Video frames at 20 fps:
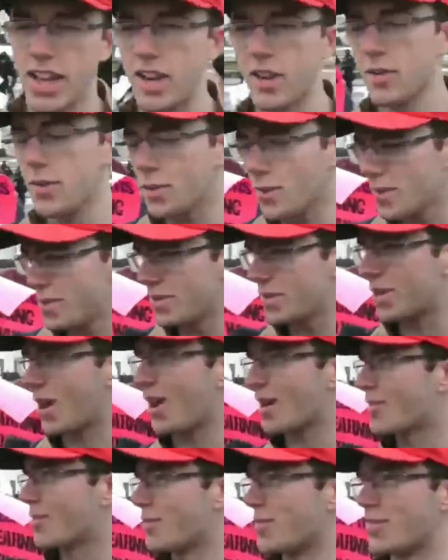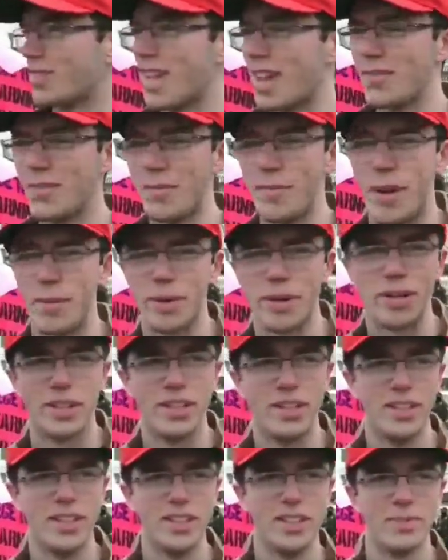no one wants to talk to us. It's kind of a bummer.
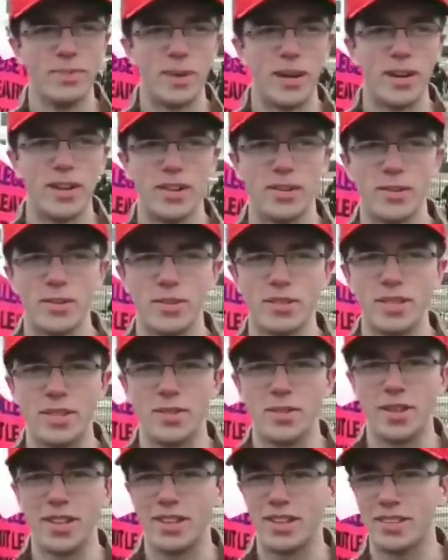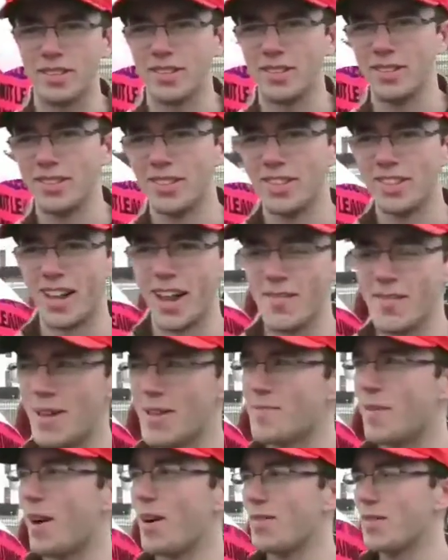But see, we. I
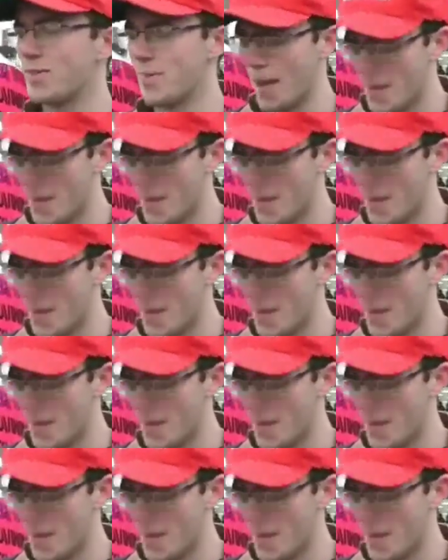mean, part of it's my